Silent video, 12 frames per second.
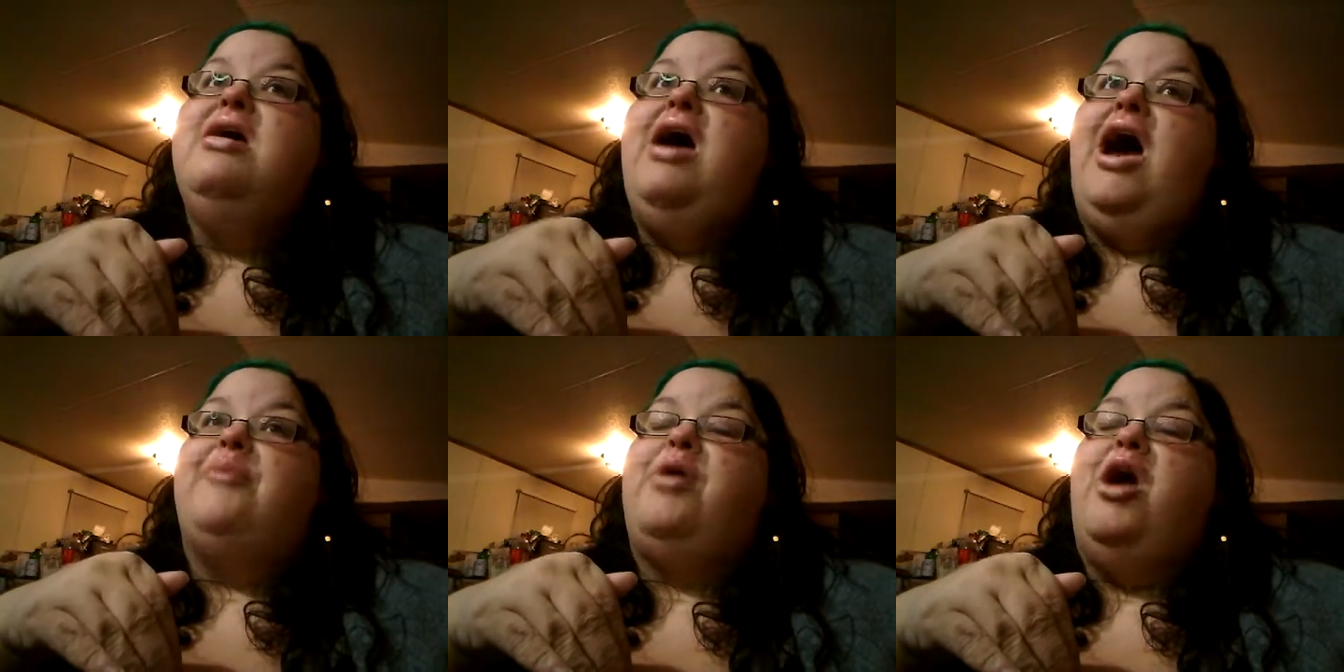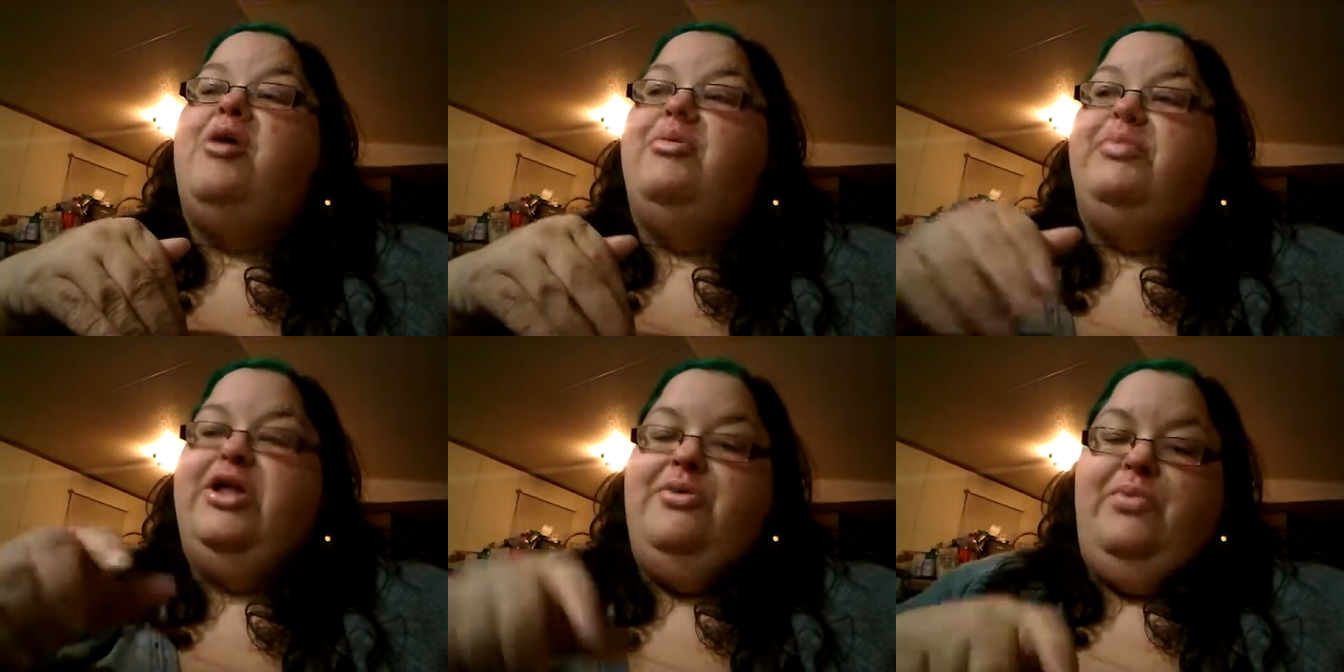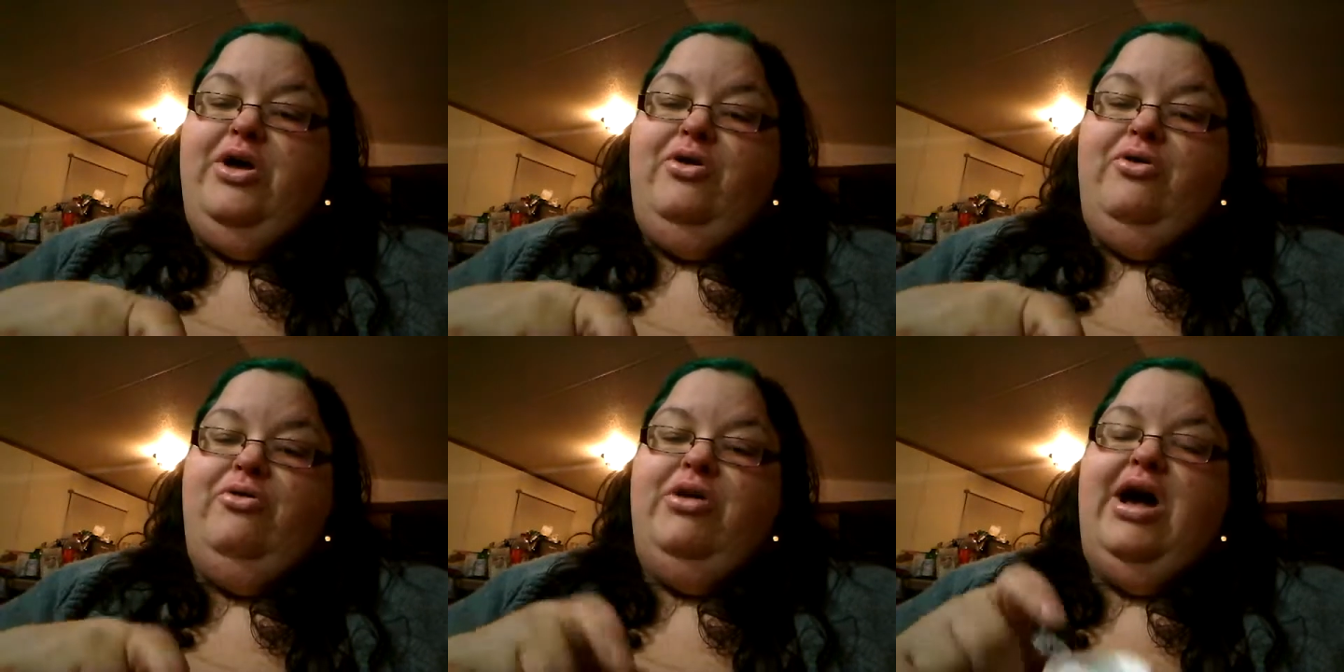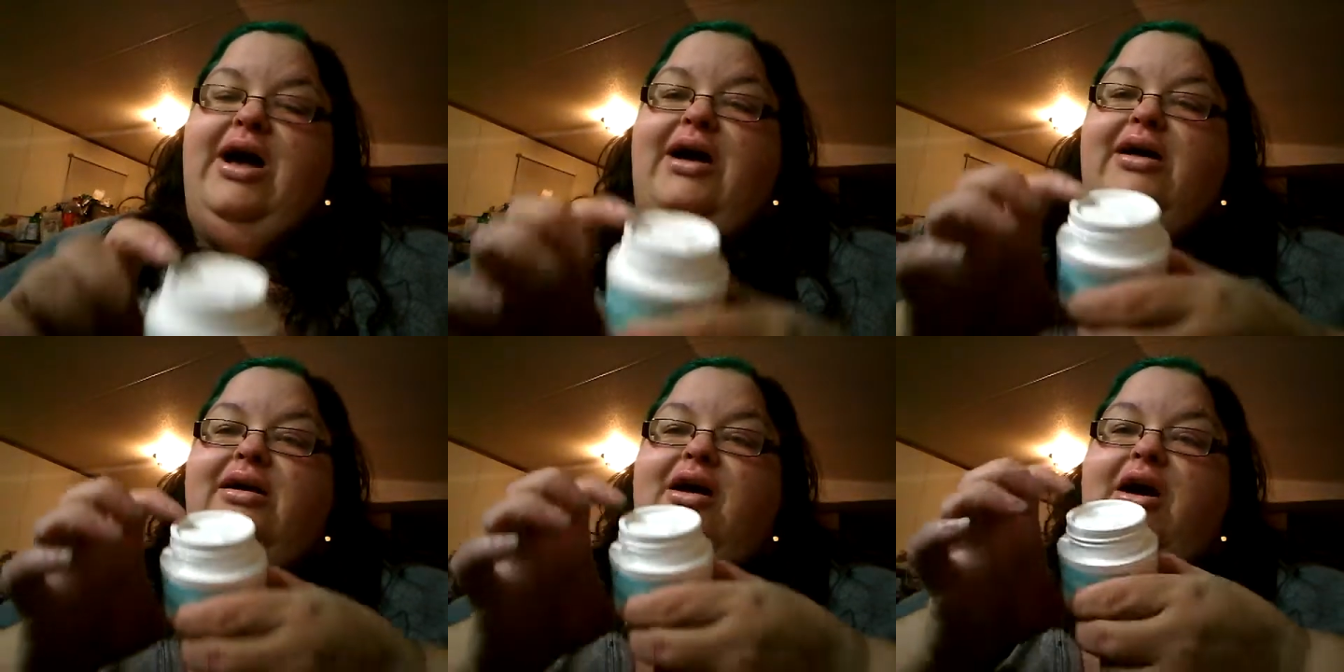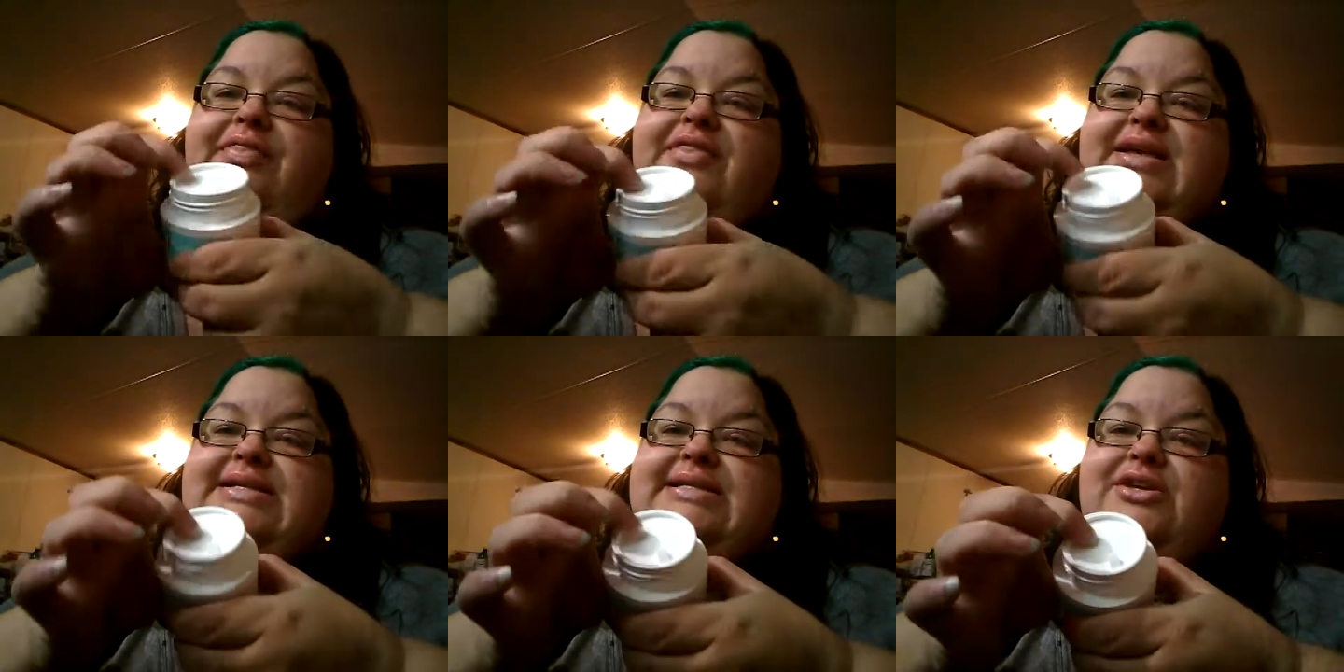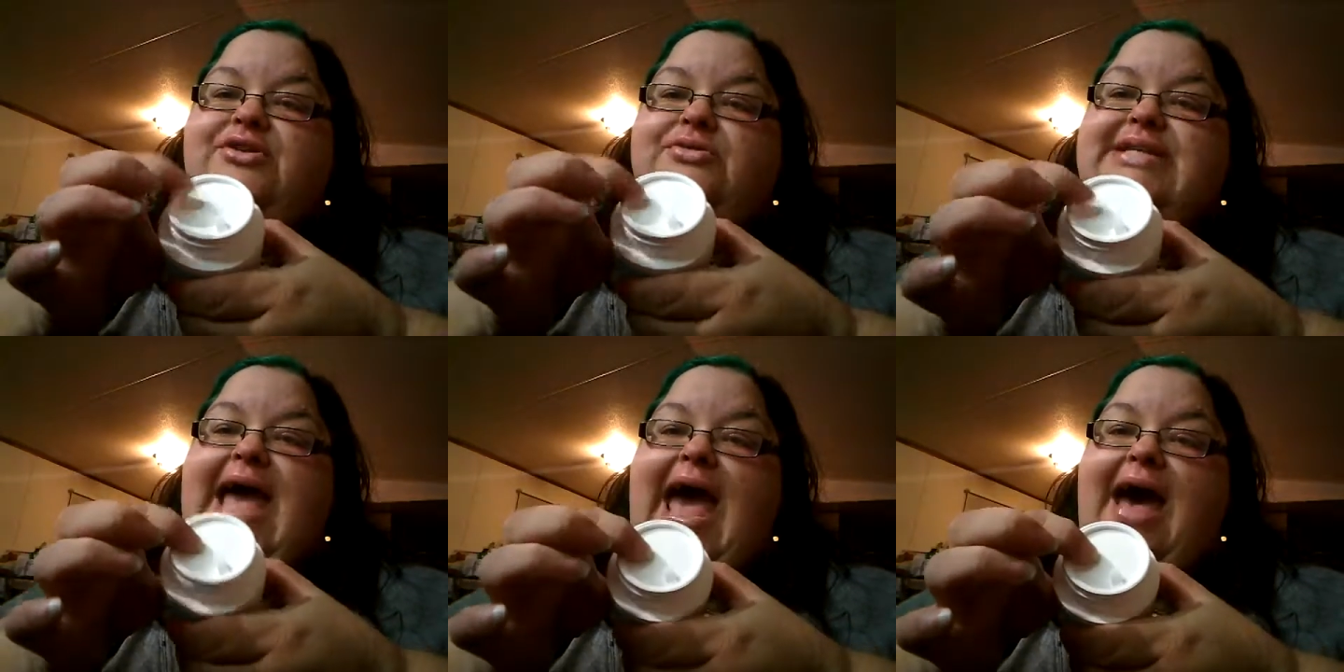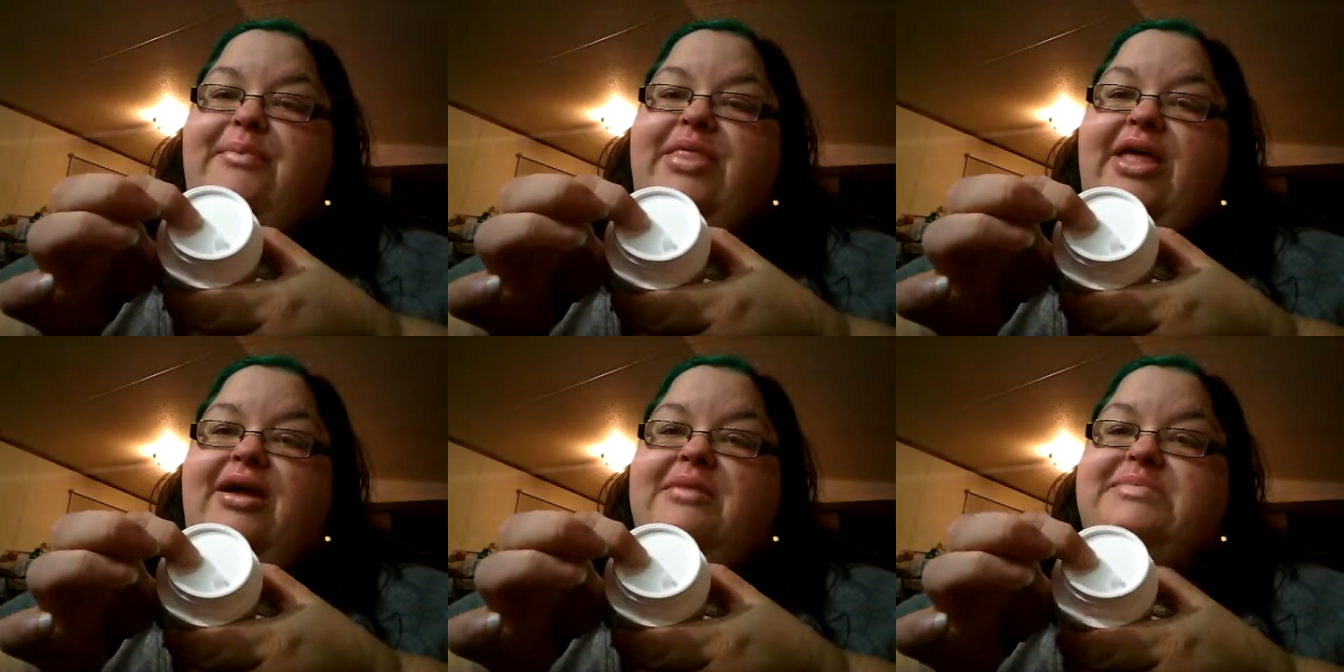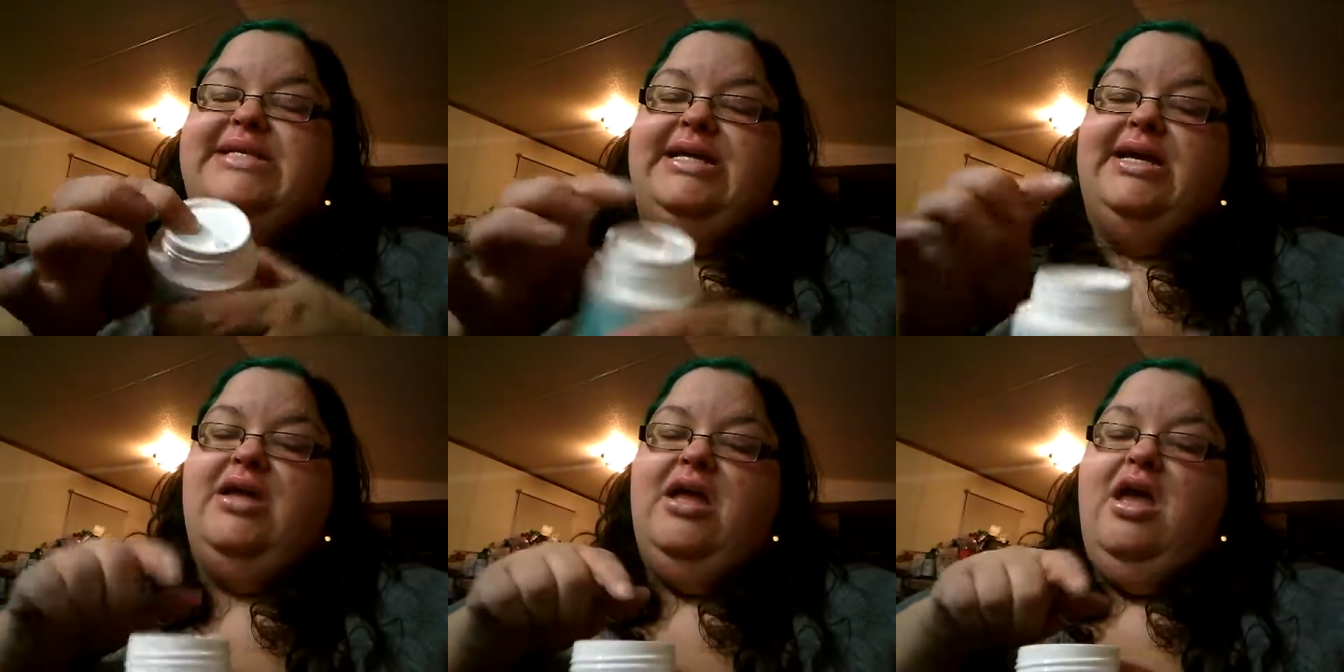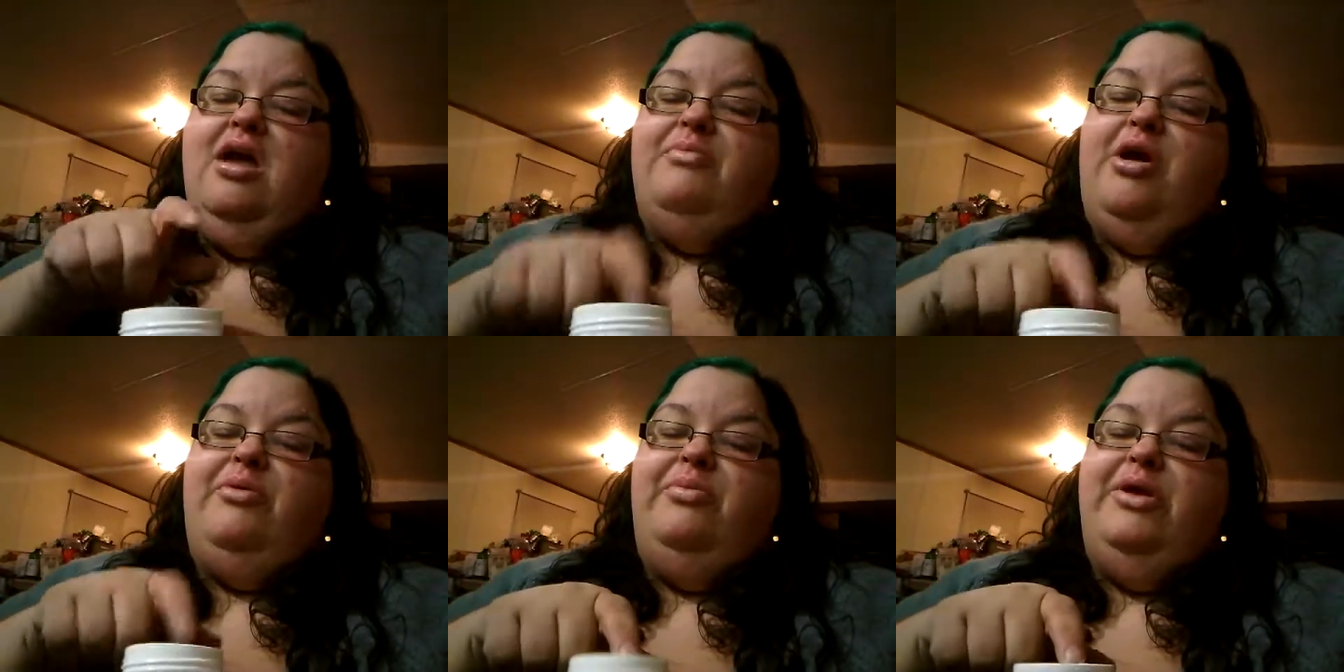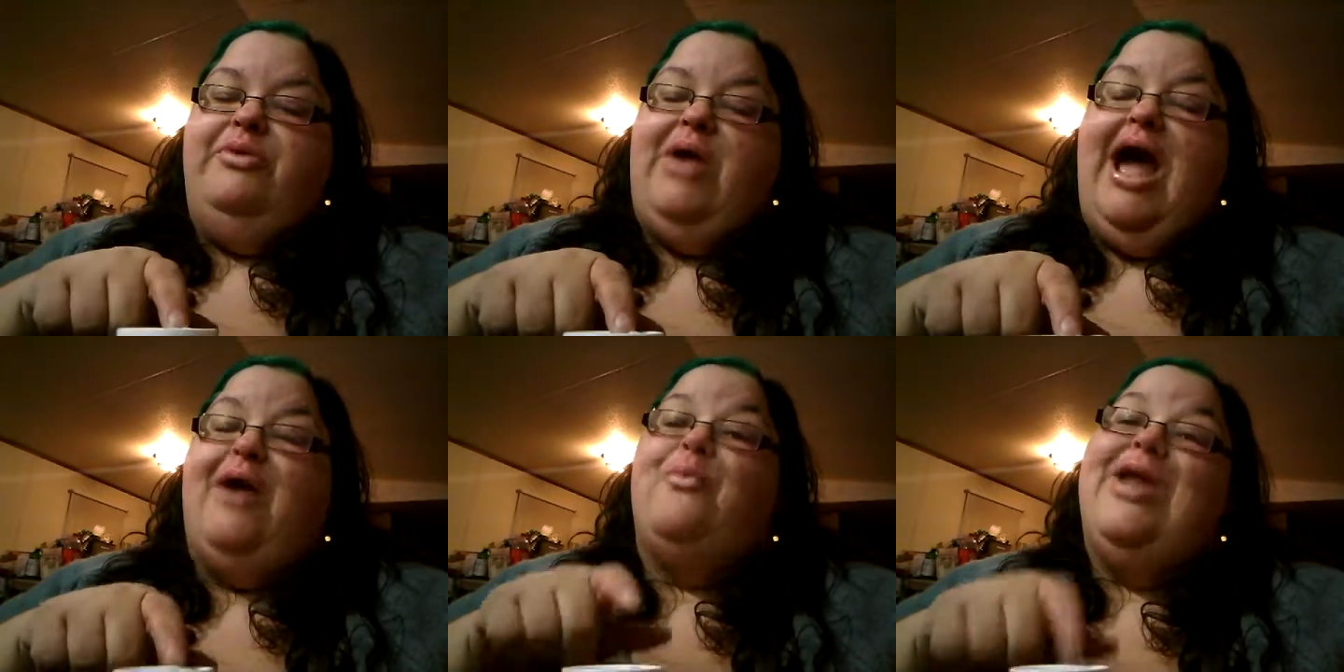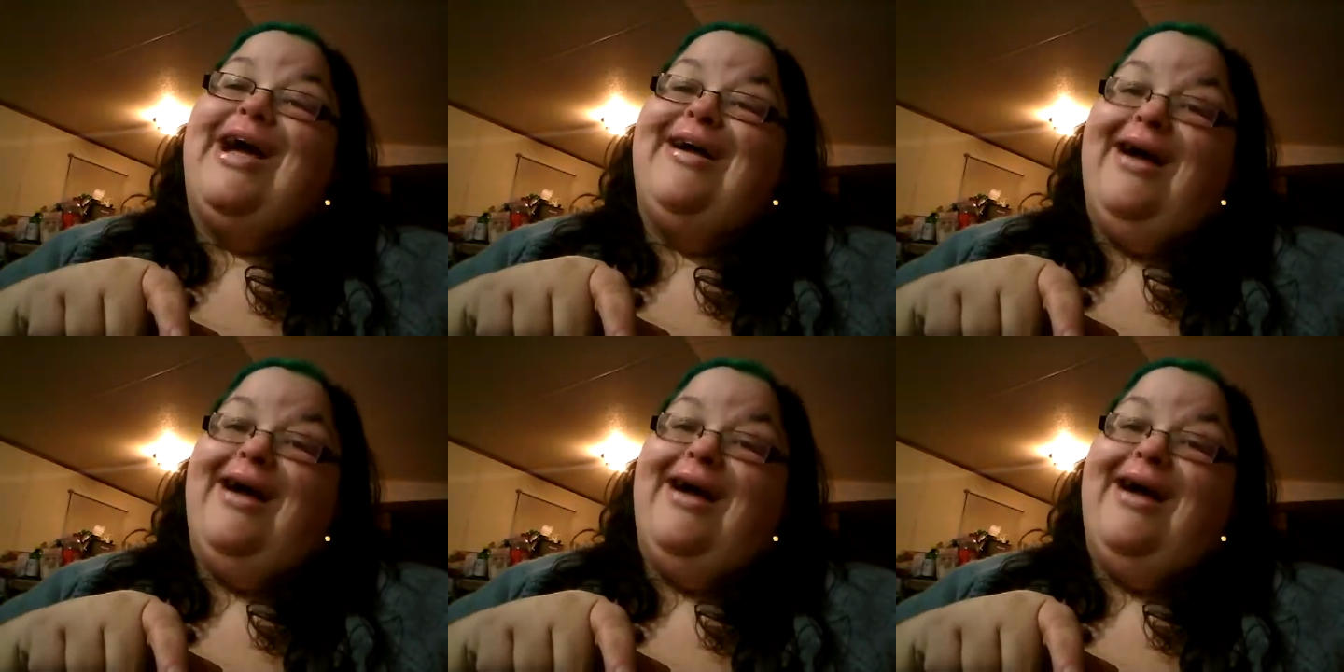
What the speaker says: I probably will, on this little tab that comes in it, probably write when I